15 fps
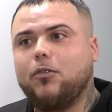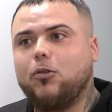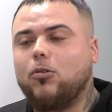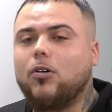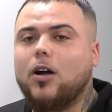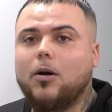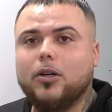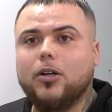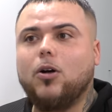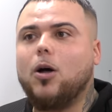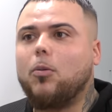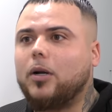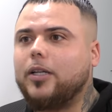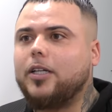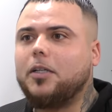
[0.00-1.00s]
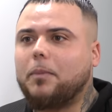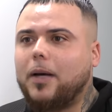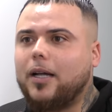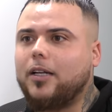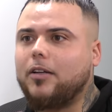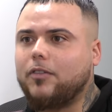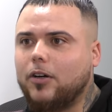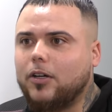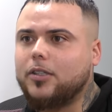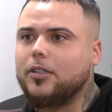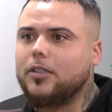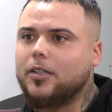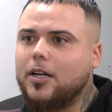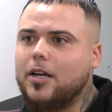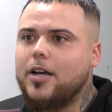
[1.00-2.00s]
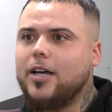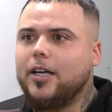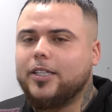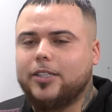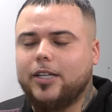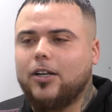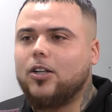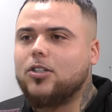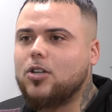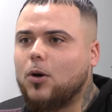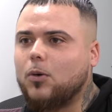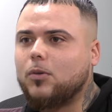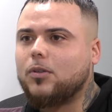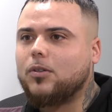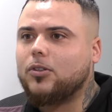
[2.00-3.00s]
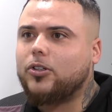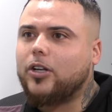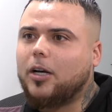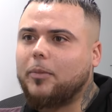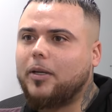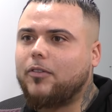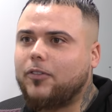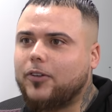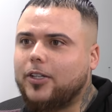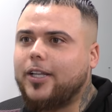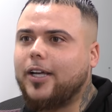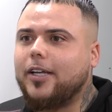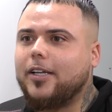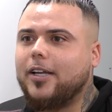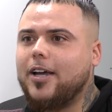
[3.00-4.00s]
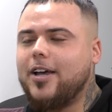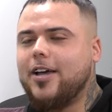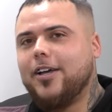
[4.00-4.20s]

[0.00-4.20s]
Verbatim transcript: I thought, right, I'm going to hurt one of these badly first and set the tone. Do you know what I mean for the day?